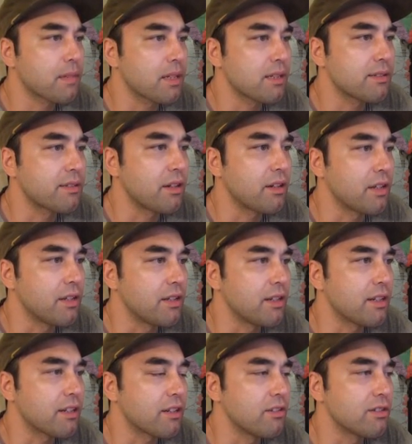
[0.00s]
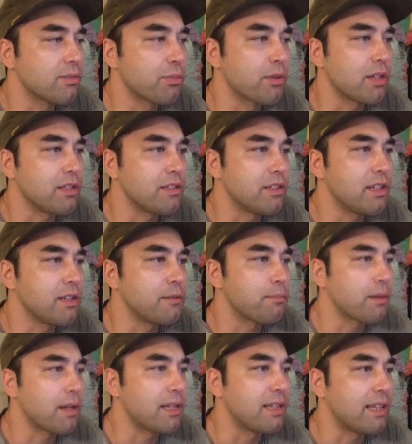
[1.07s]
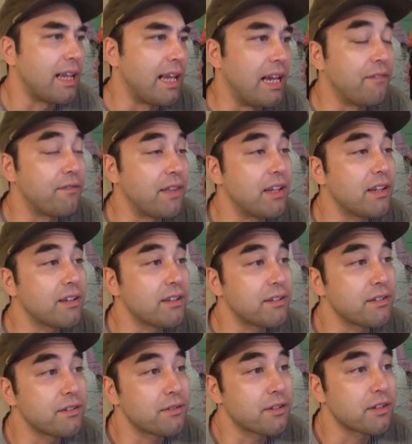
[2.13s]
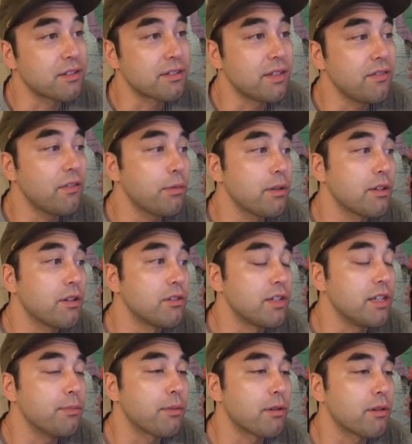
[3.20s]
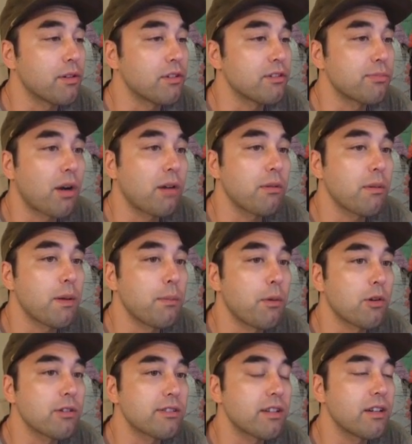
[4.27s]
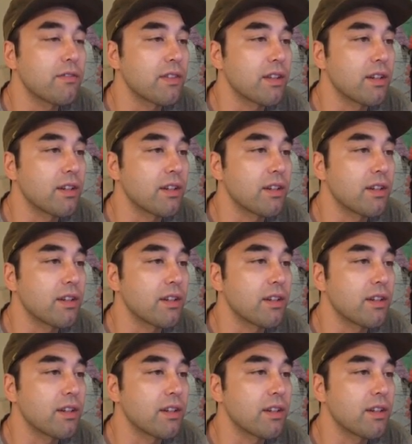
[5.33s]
studied, and it goes pretty deep. And if they conceivably go deeper, there's probably more stuff